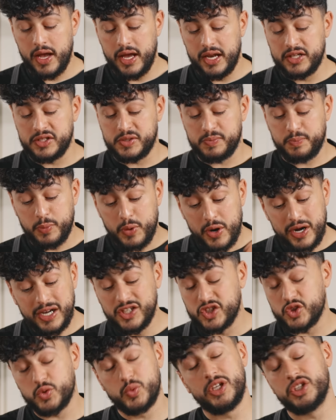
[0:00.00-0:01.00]
and it's pretty
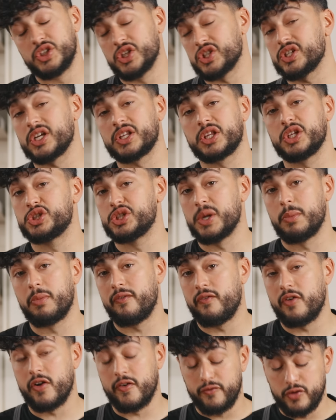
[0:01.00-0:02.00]
sweet, just like the
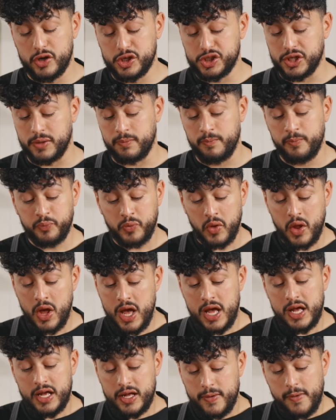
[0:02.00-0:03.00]
Jamavar version.
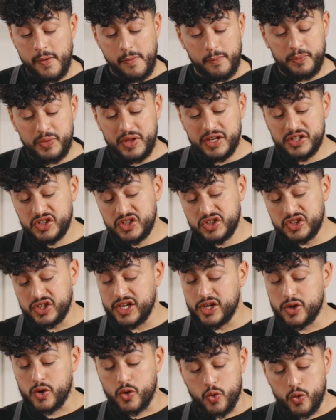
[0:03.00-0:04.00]
This is
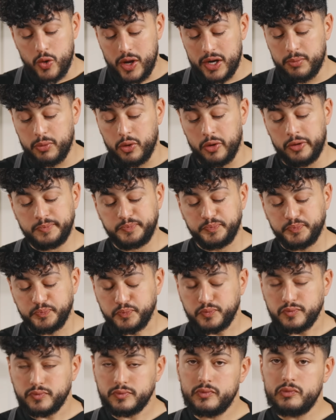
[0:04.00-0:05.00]
incredible.
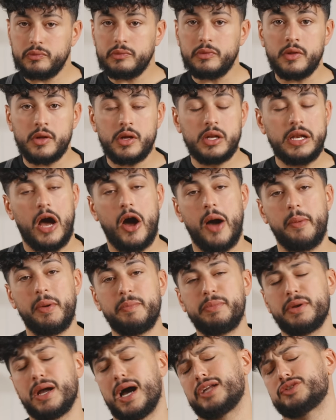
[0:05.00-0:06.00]
Now, I'm gonna
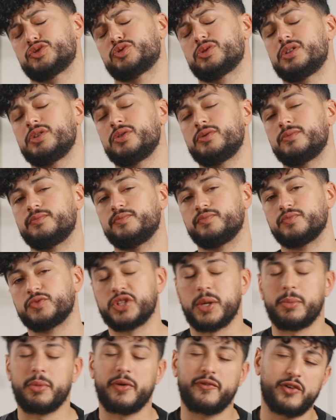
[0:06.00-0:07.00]
be honest with you,
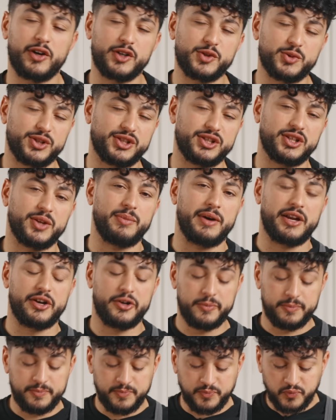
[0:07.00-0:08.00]
Jamavar's was still
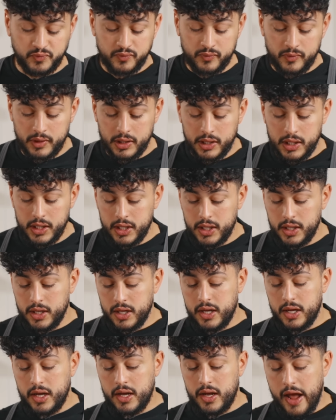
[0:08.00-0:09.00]
better.
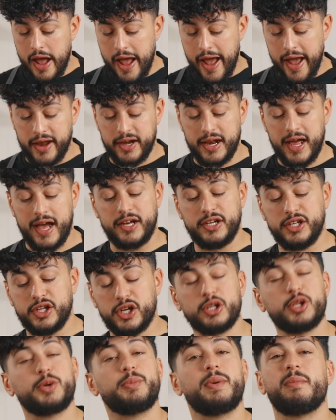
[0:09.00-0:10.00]
And I need a
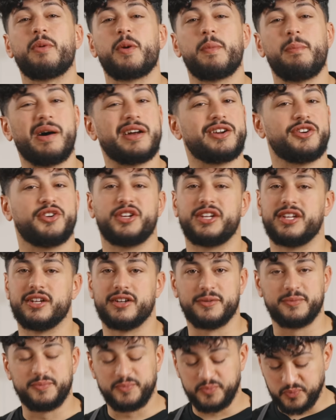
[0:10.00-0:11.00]
little bit more butter in here
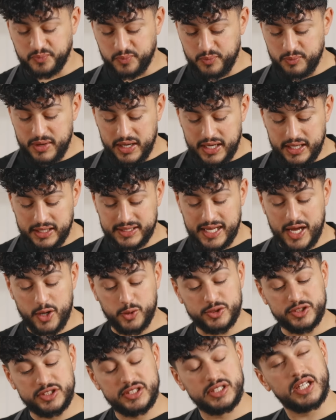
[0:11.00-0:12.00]
because I don't see